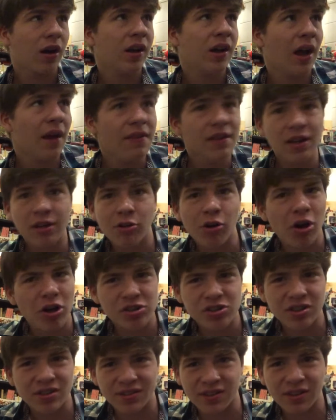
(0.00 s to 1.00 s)
Candy
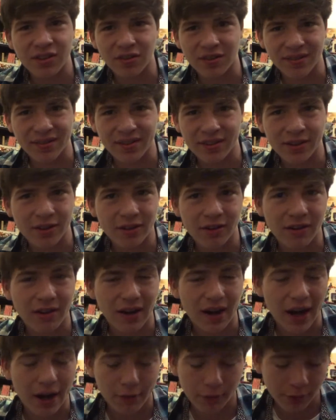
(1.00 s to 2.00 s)
Crush isn't considered
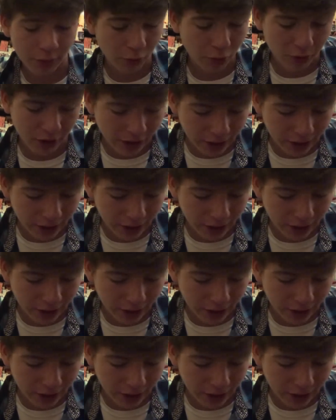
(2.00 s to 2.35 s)
a real